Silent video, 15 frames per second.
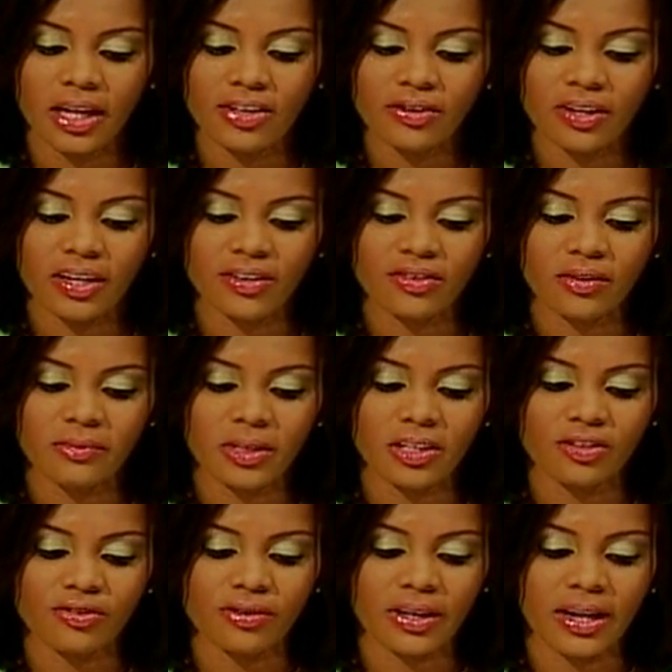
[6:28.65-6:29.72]
Education
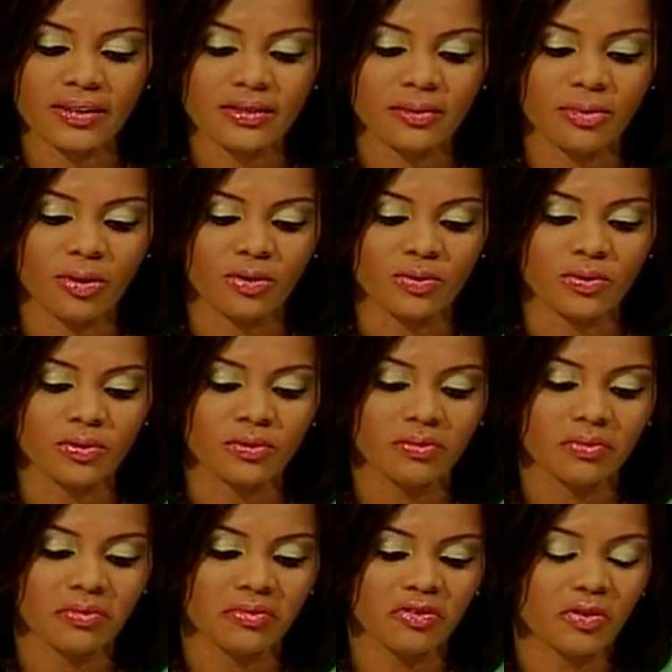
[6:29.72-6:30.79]
Ministry has about
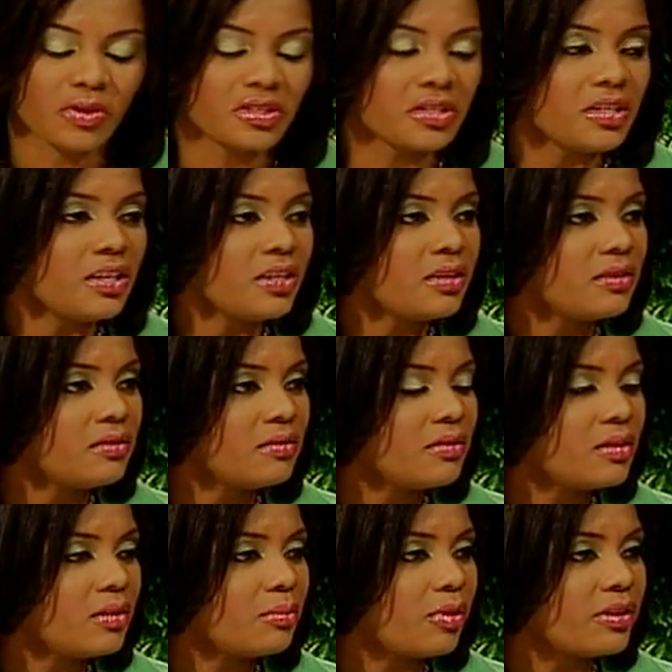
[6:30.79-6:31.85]

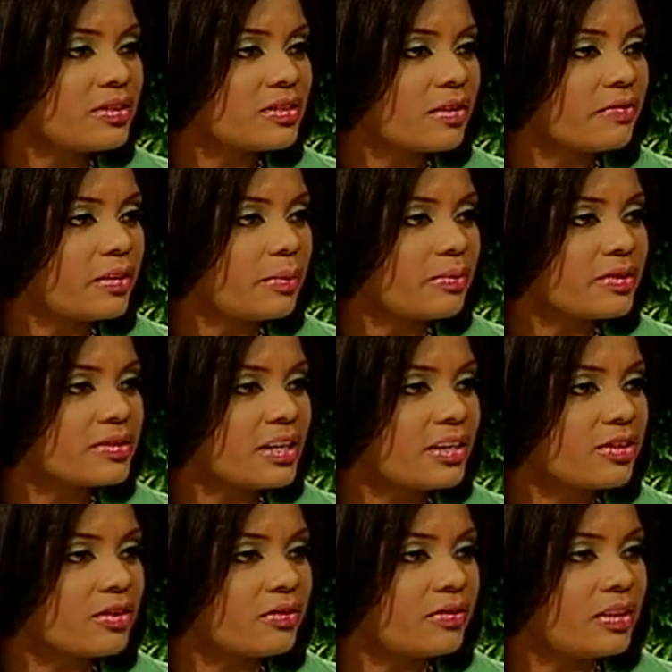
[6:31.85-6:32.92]

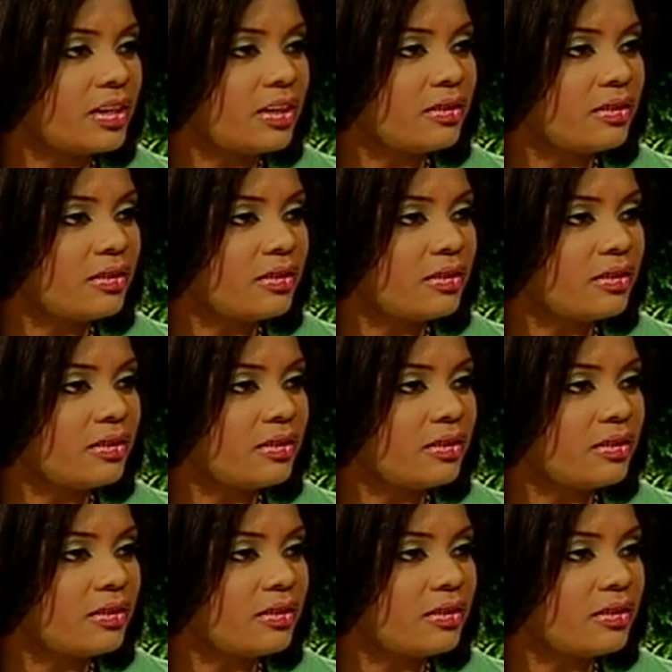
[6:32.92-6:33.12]
14-point-something% of